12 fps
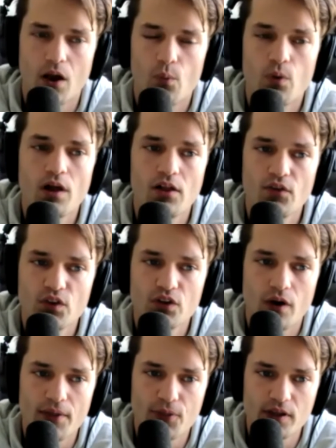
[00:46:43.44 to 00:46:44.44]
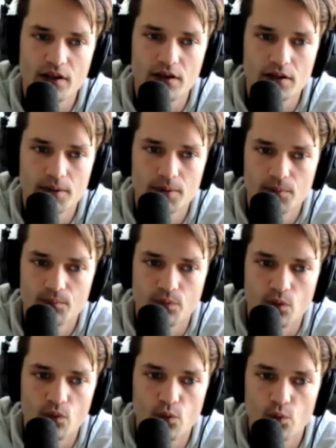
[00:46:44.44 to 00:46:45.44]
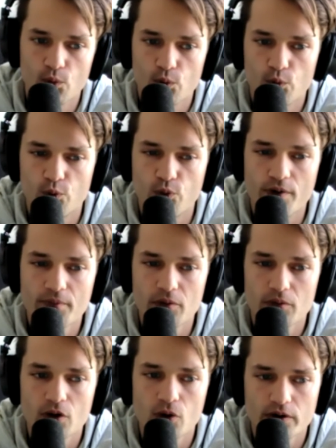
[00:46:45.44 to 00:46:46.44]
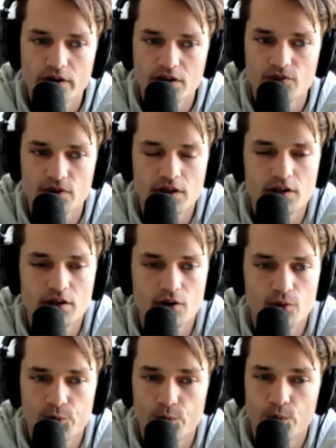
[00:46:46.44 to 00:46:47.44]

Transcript: Well, you know, I think when we recorded the video,